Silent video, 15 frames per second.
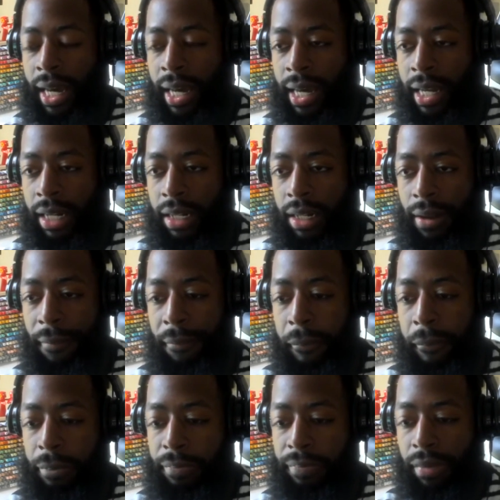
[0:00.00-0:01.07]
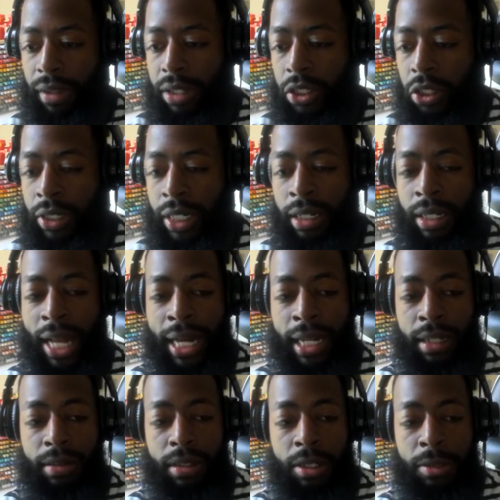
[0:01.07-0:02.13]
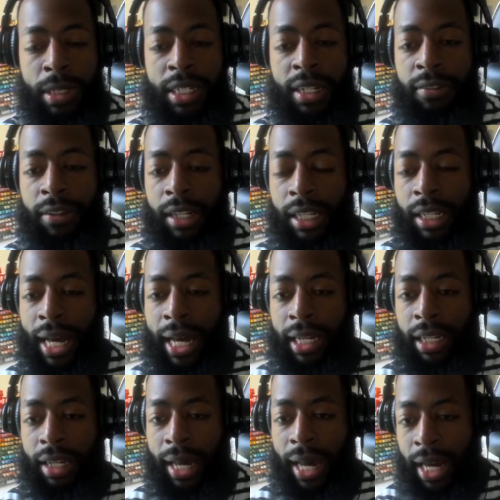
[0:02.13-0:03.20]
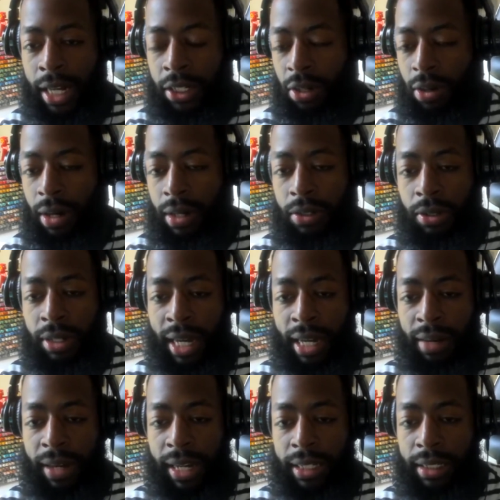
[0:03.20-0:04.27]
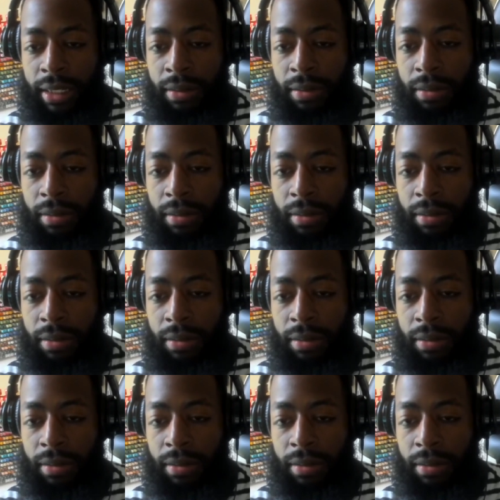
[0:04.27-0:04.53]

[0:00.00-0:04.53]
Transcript: And like specifically like hand drawn 2D animation,